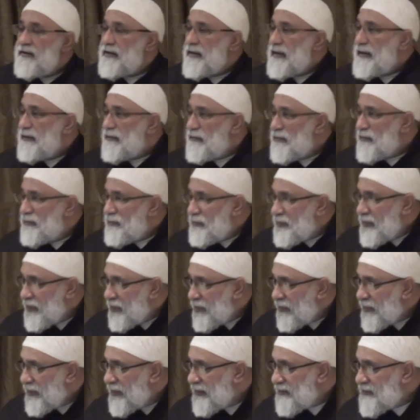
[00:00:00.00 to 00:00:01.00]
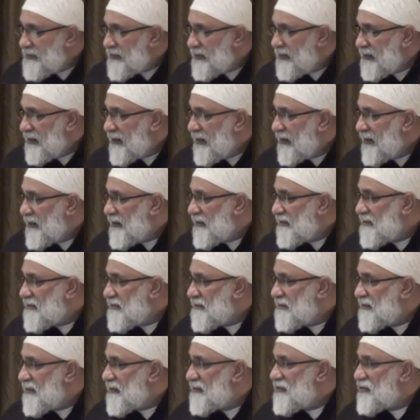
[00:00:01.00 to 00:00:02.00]
And the purity
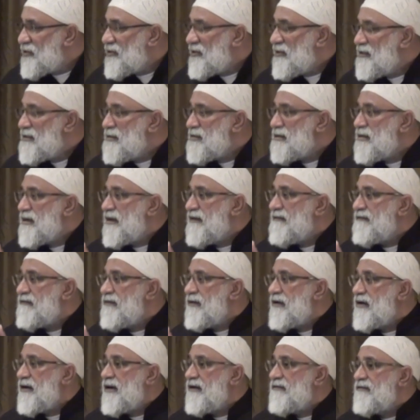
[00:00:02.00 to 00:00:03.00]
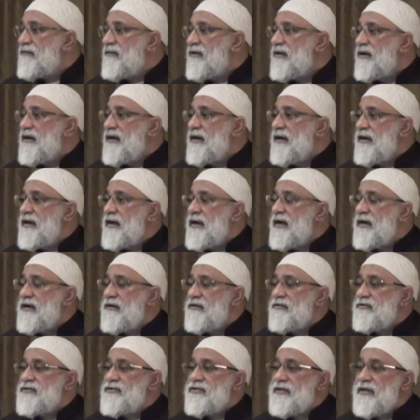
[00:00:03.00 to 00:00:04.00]
is that she never ever
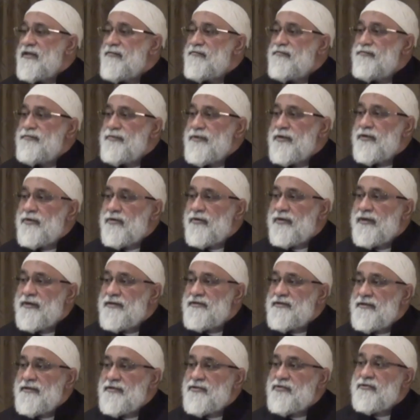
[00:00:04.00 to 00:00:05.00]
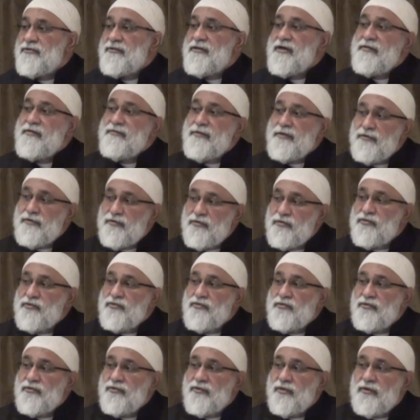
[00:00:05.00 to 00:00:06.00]
allows impurity to come and
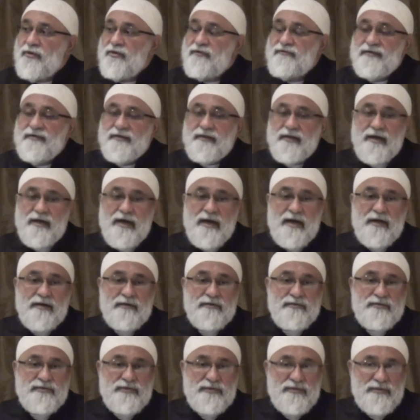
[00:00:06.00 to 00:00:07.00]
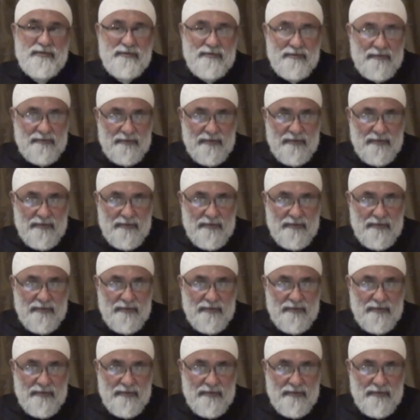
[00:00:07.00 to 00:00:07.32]
rule over the house.